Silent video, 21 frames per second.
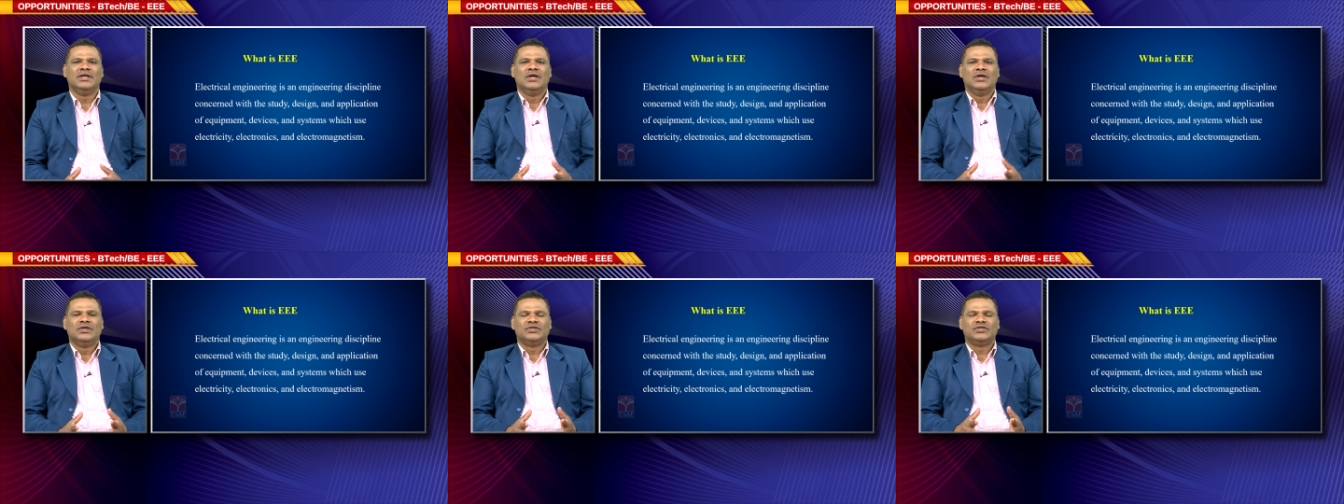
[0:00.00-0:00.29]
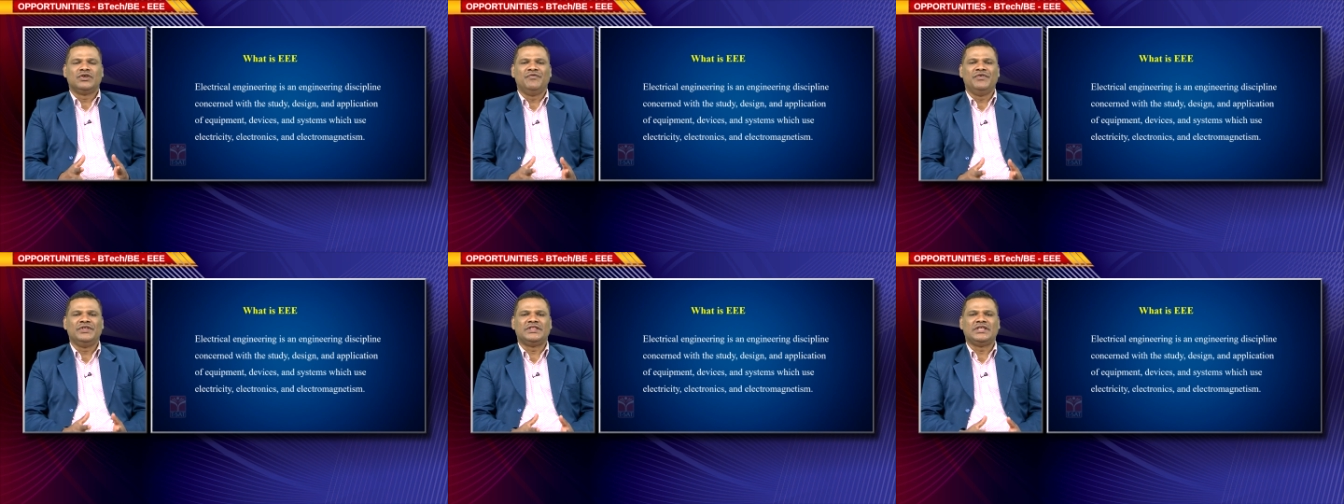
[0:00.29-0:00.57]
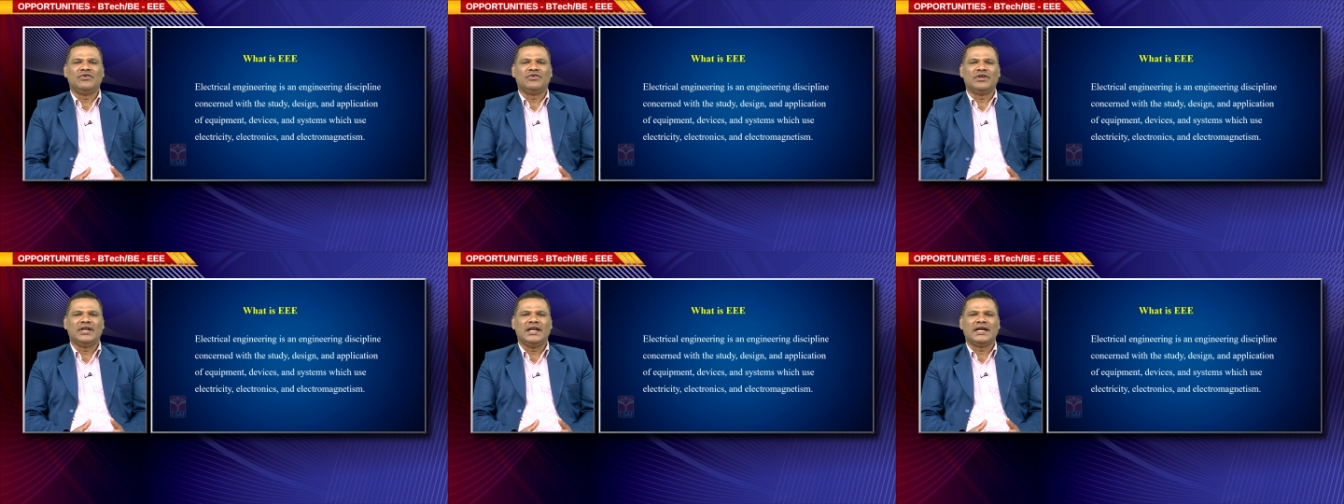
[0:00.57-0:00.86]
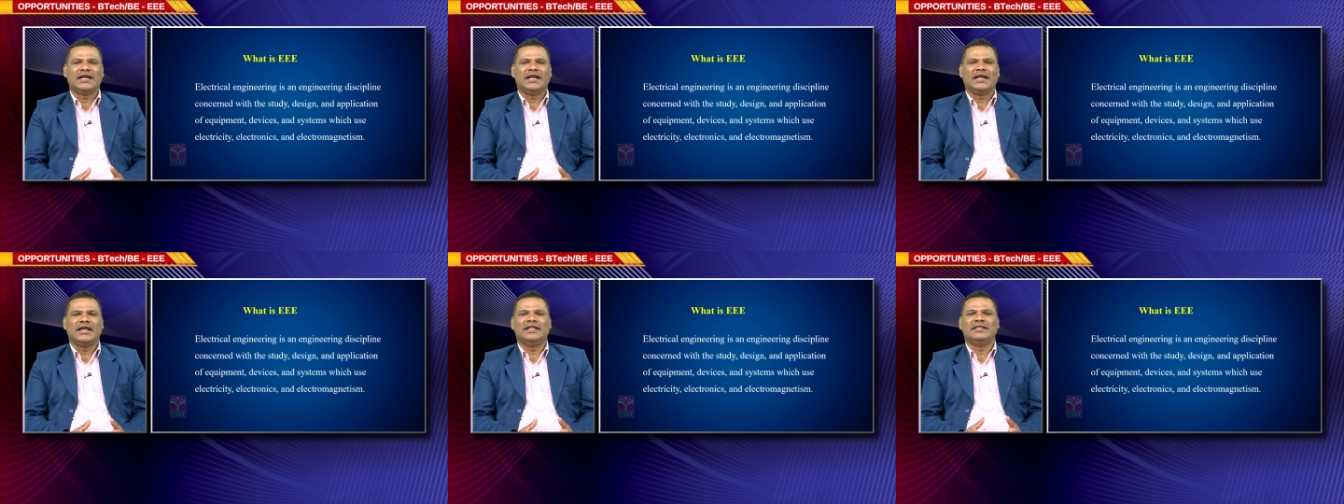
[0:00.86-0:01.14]
So, without
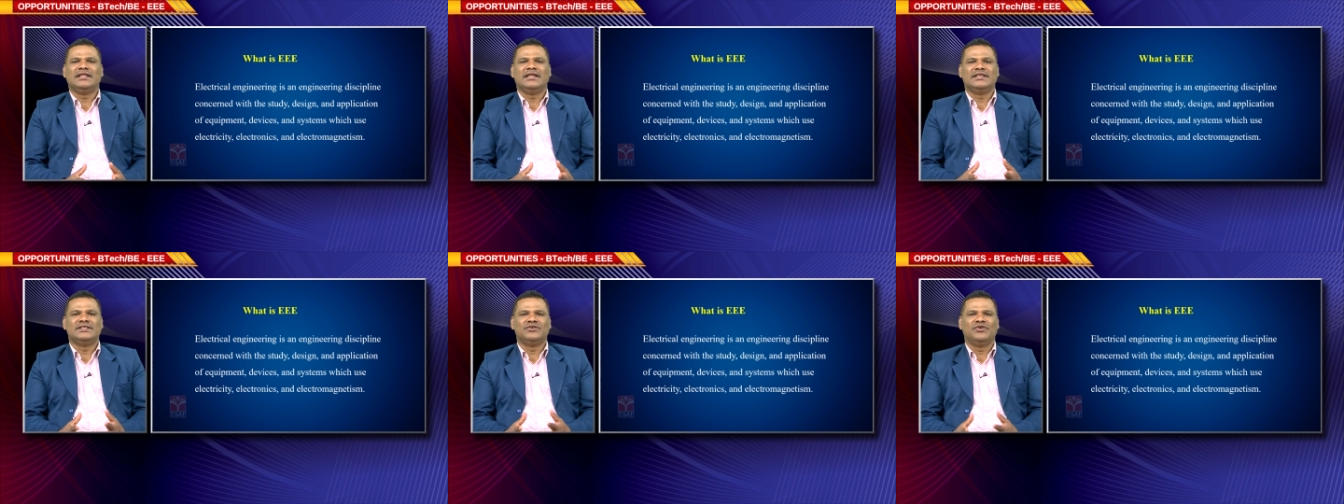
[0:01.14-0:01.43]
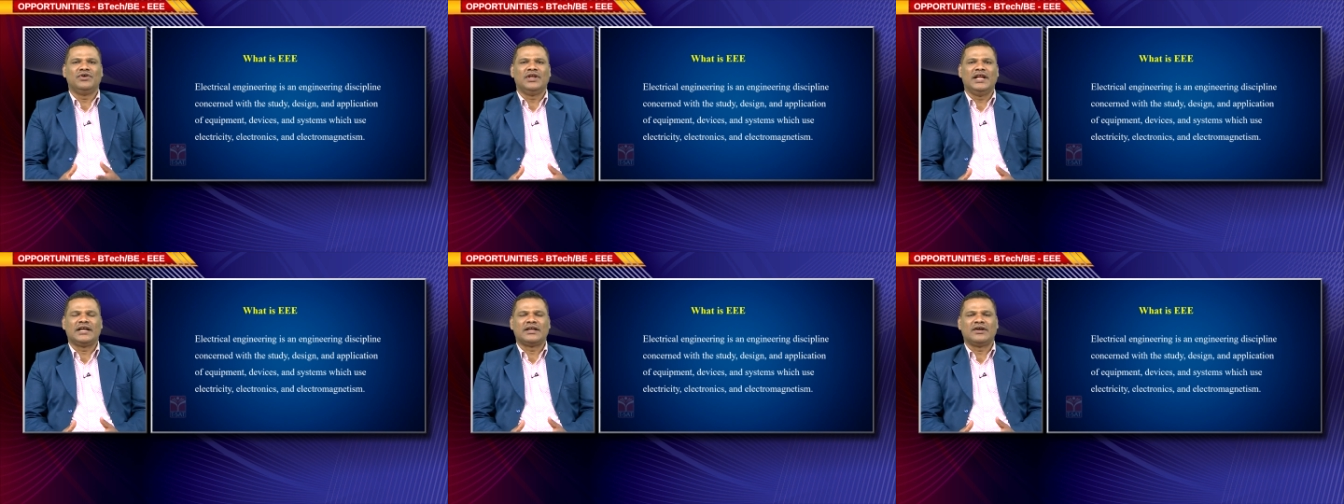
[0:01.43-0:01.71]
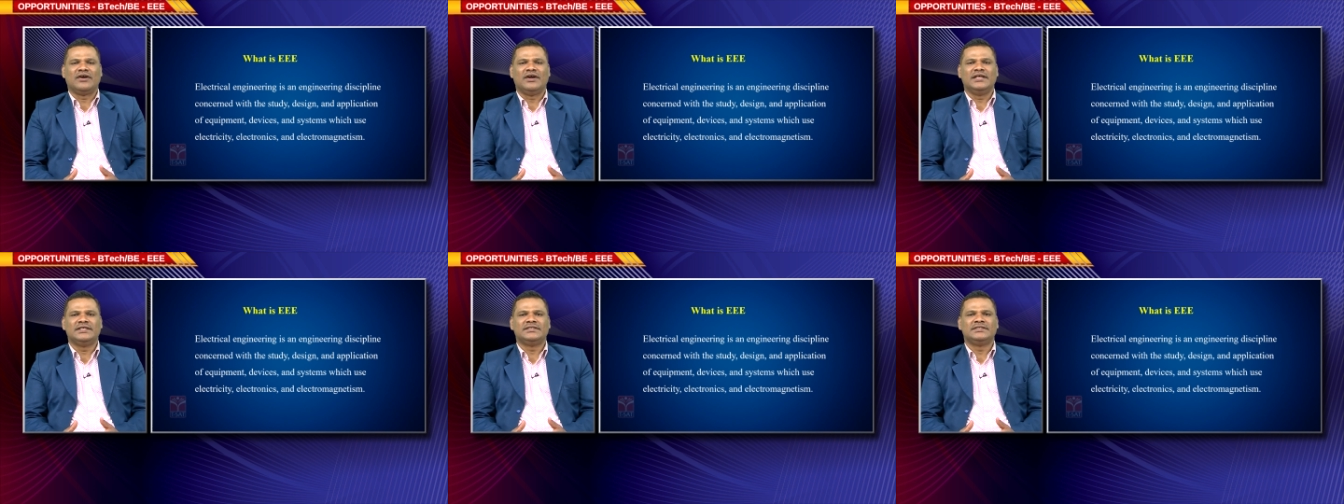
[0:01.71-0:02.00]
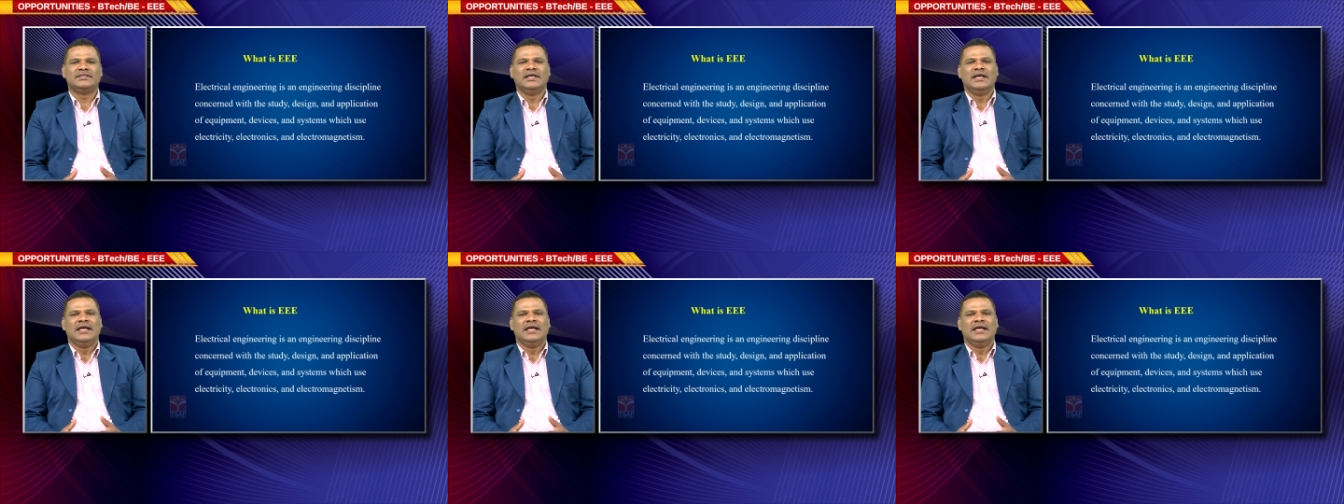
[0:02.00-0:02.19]
electrical there is no electronics.